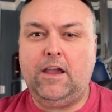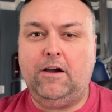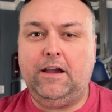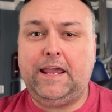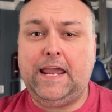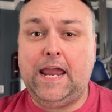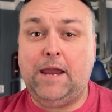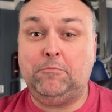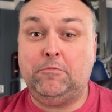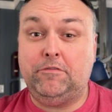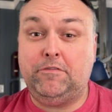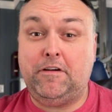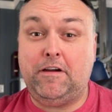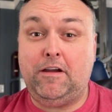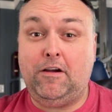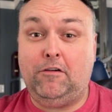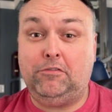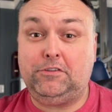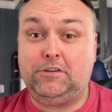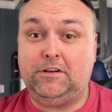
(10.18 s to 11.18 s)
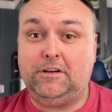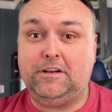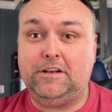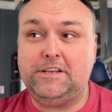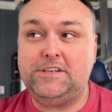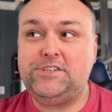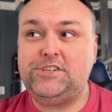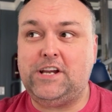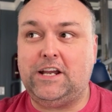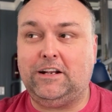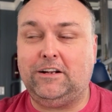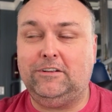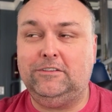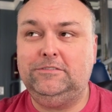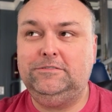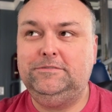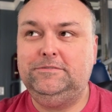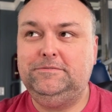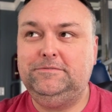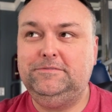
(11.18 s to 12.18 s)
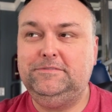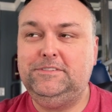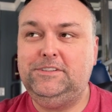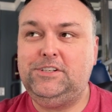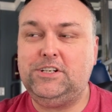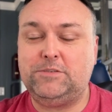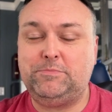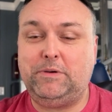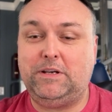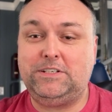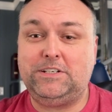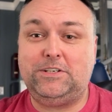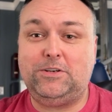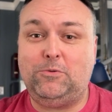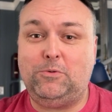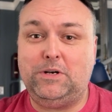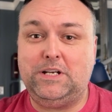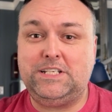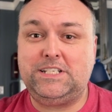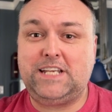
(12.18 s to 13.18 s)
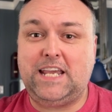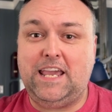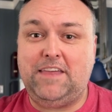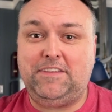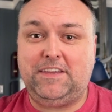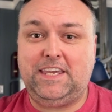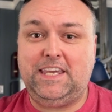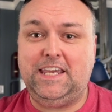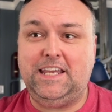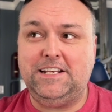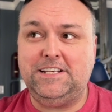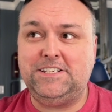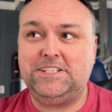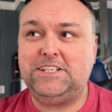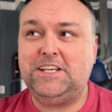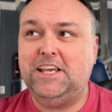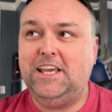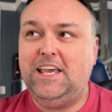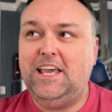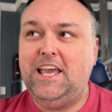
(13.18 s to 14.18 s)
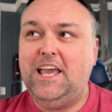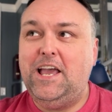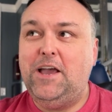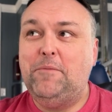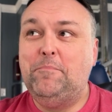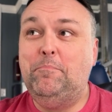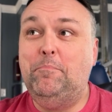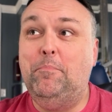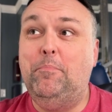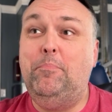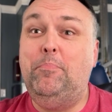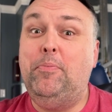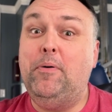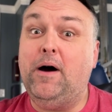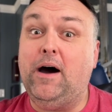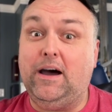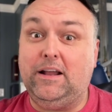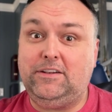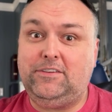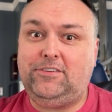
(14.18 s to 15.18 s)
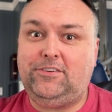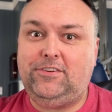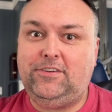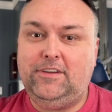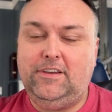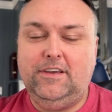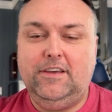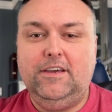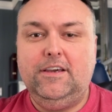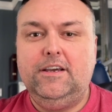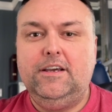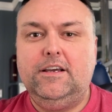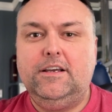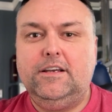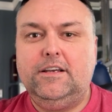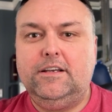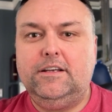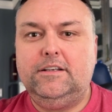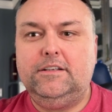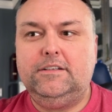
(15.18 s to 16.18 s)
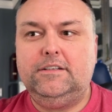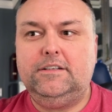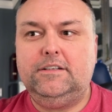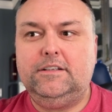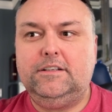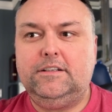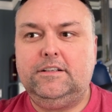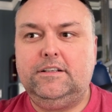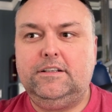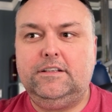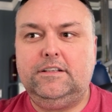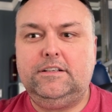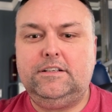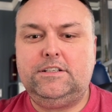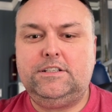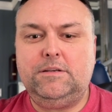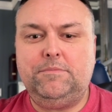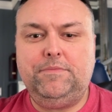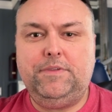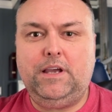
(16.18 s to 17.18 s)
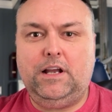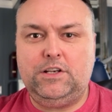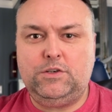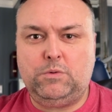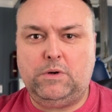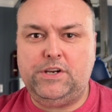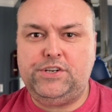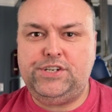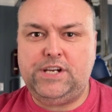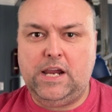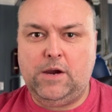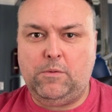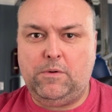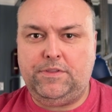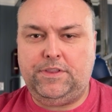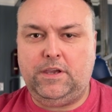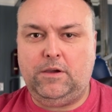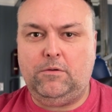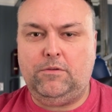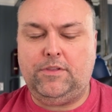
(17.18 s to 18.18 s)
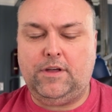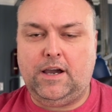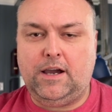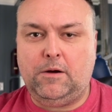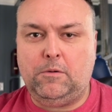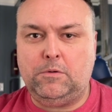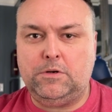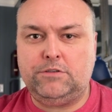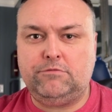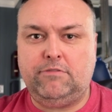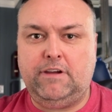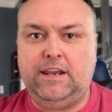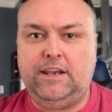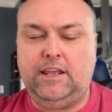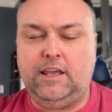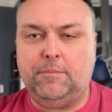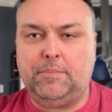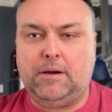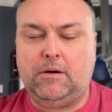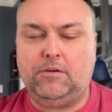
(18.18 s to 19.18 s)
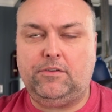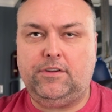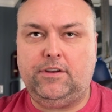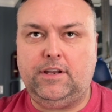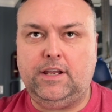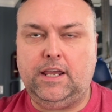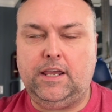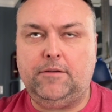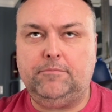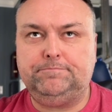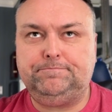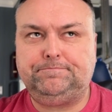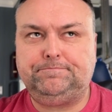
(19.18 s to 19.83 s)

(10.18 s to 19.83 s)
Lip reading: on camera very often on this channel, just because I don't want to scare the kids. But something I just want to share with you that I was reading about today.